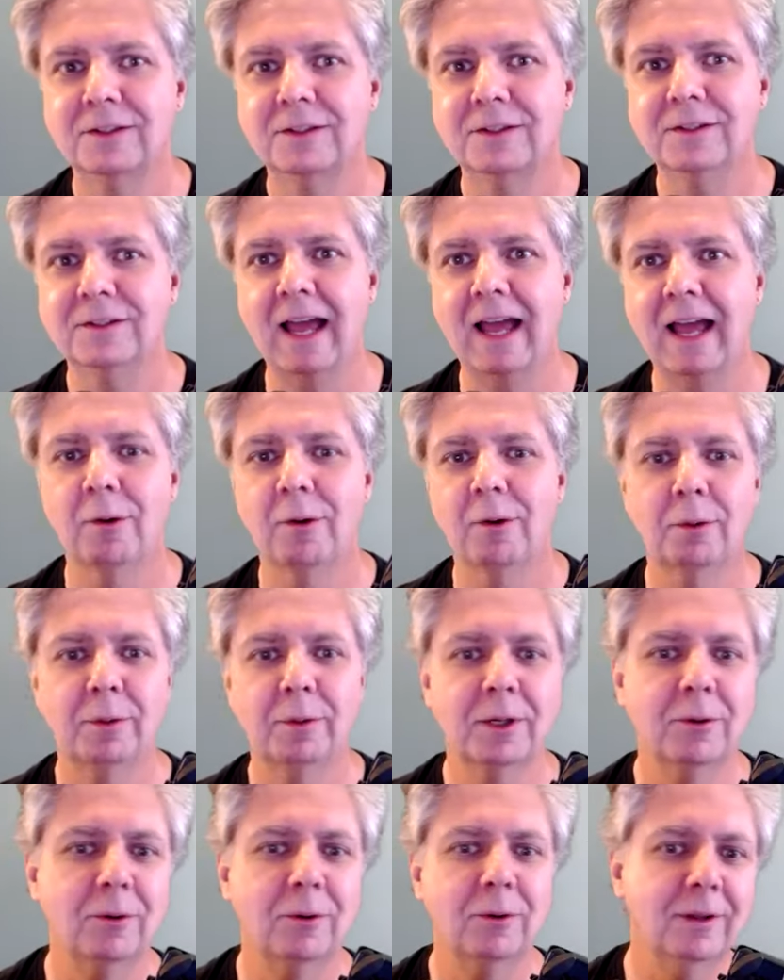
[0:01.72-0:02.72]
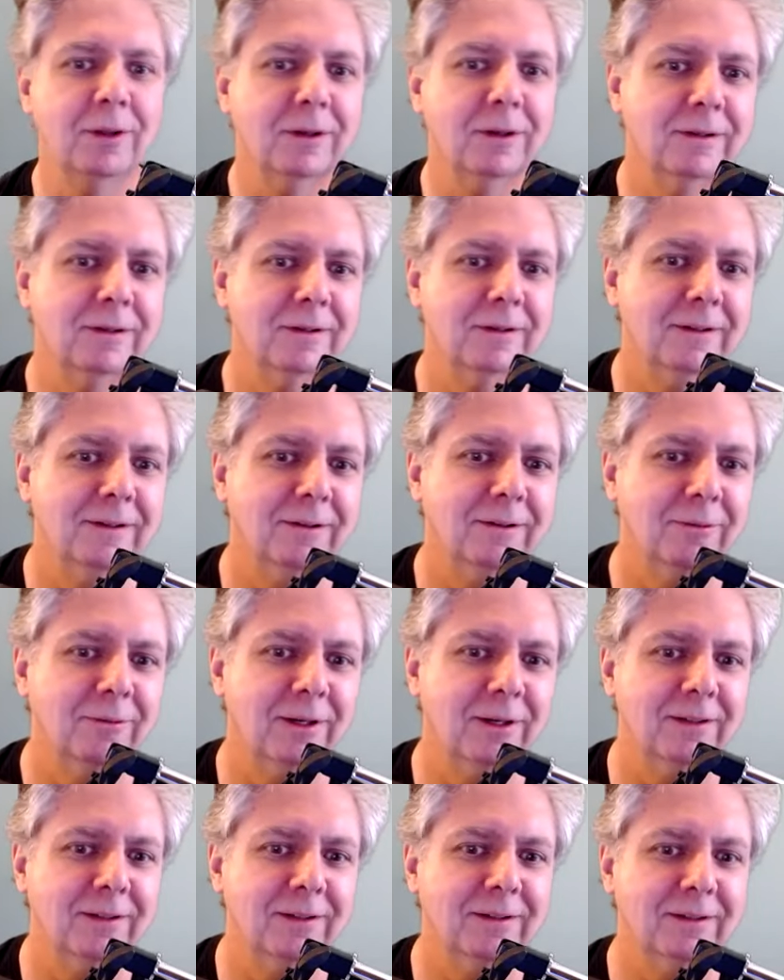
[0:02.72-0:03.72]
Now we're recording.
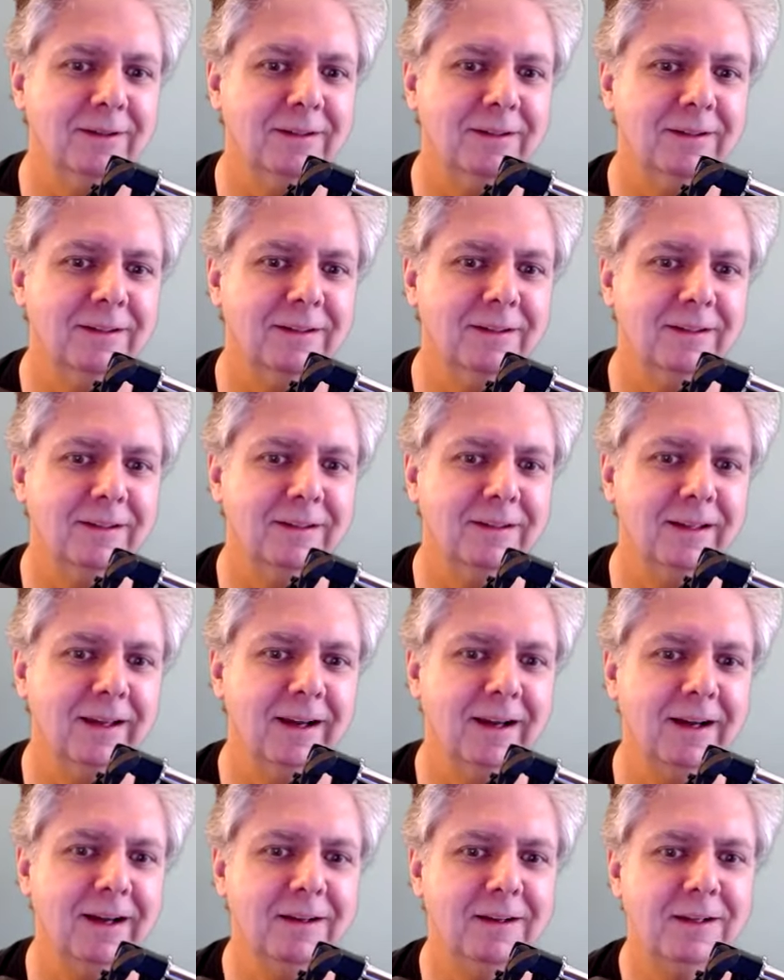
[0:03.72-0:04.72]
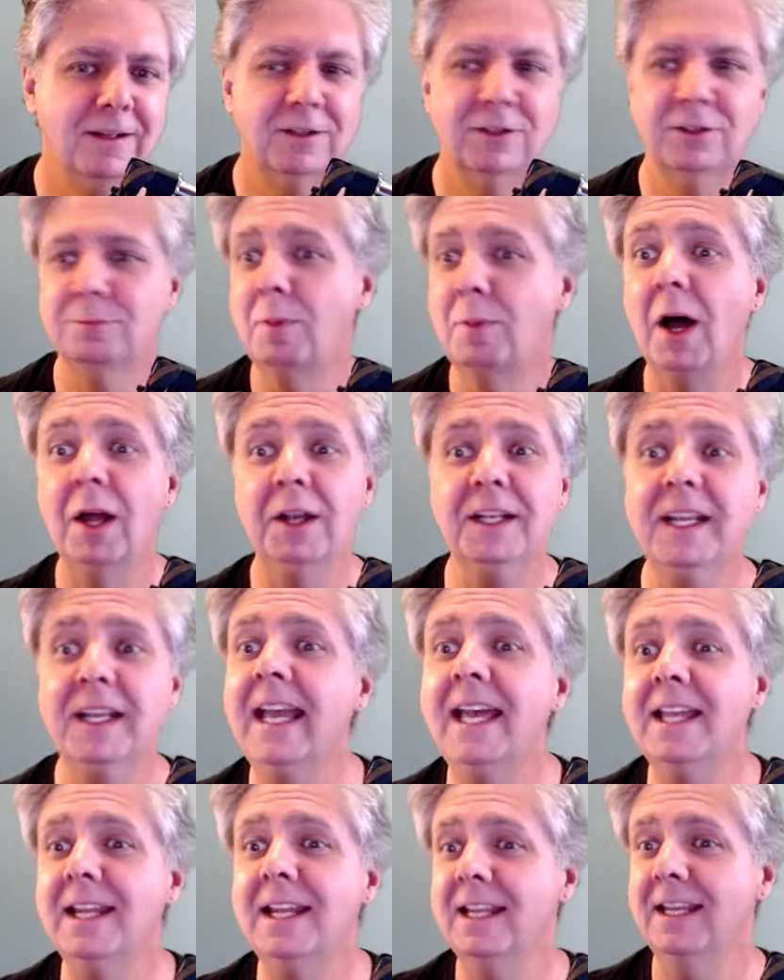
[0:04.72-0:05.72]
We're yeah.
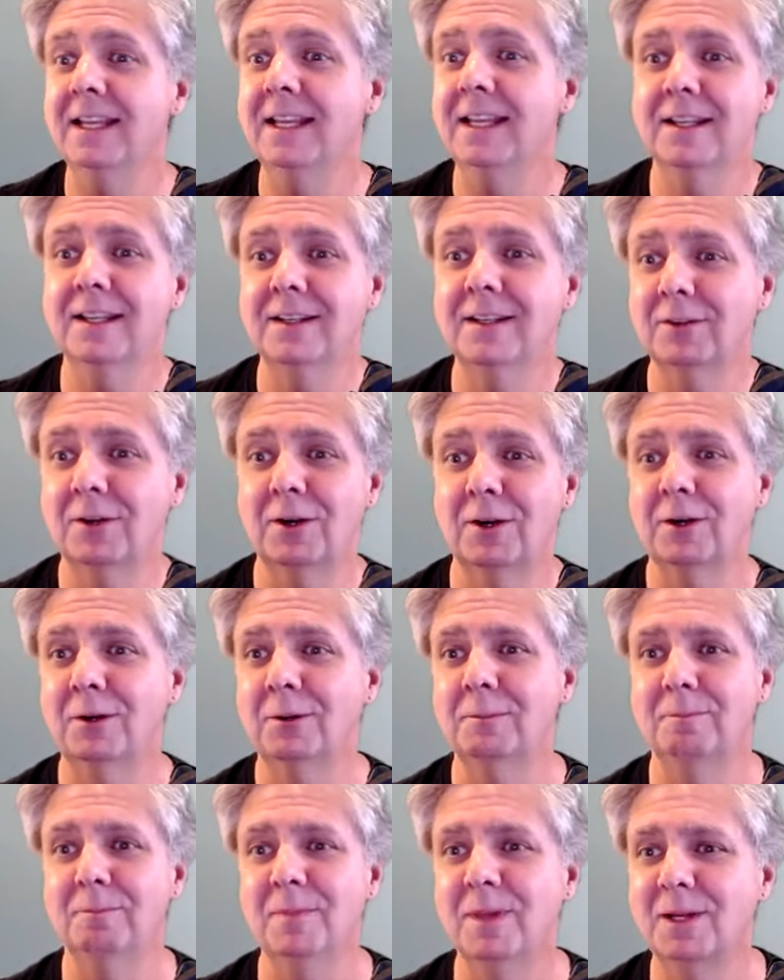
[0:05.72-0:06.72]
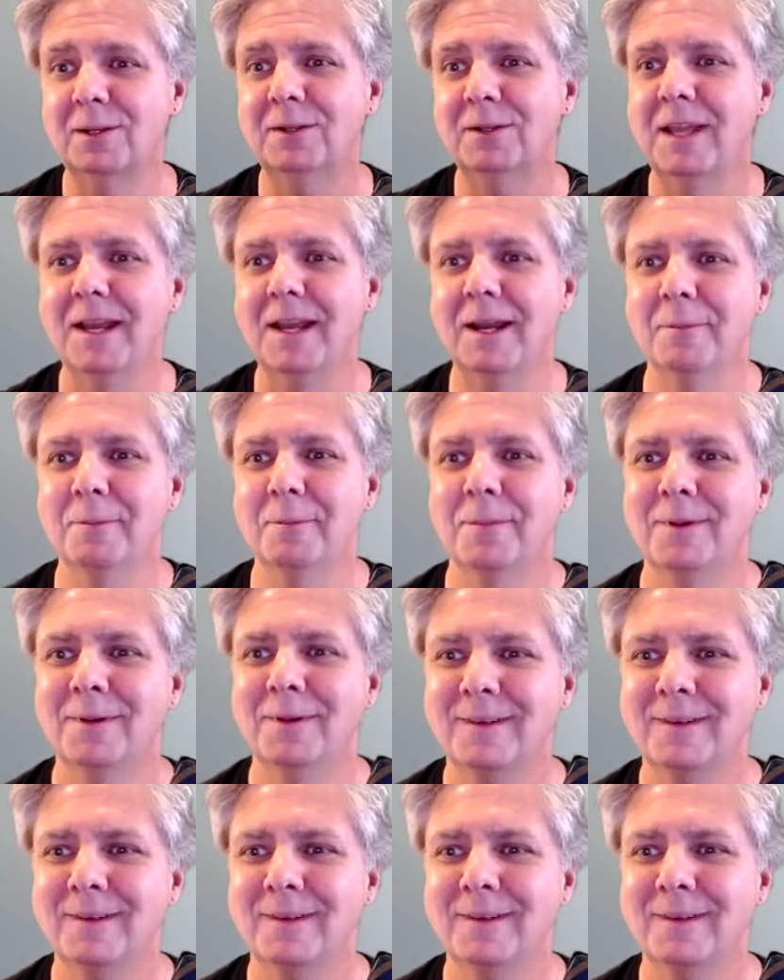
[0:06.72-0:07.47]
Spontaneity is our middle name.